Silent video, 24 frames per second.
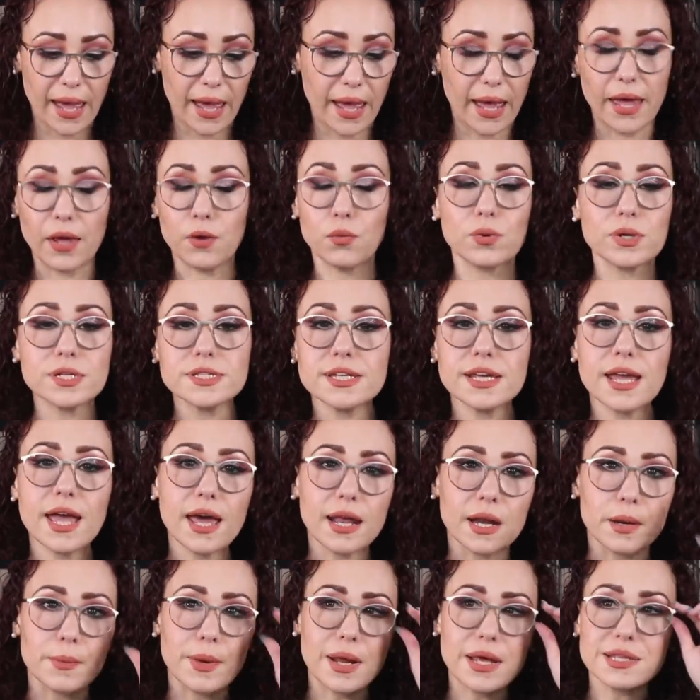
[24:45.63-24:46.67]
And once again,
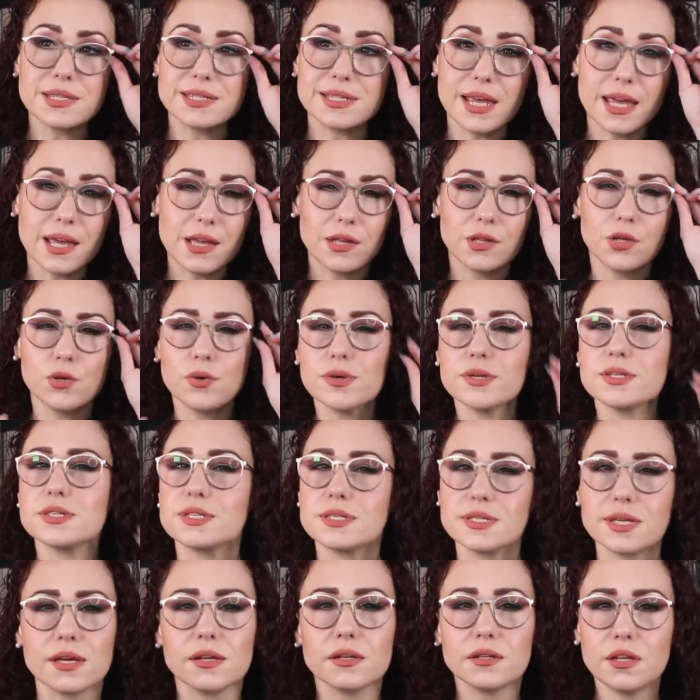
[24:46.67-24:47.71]
I'm not saying Lewis is
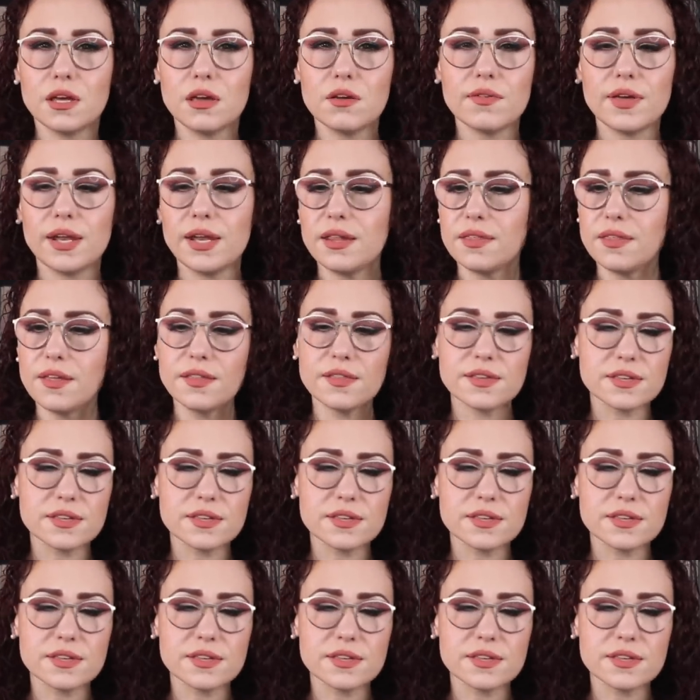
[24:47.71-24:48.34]
guilty of anything.